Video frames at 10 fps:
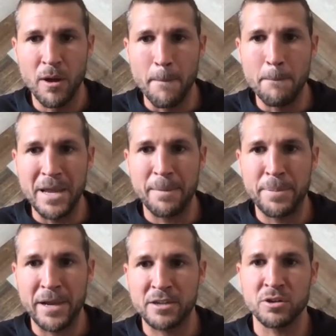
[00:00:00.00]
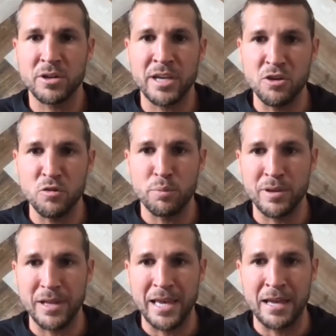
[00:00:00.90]
Big picture, can you
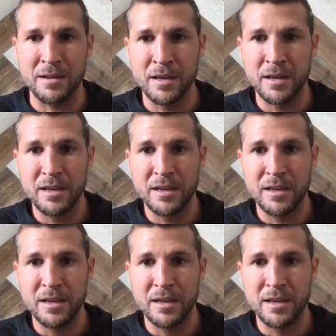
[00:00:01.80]
plan?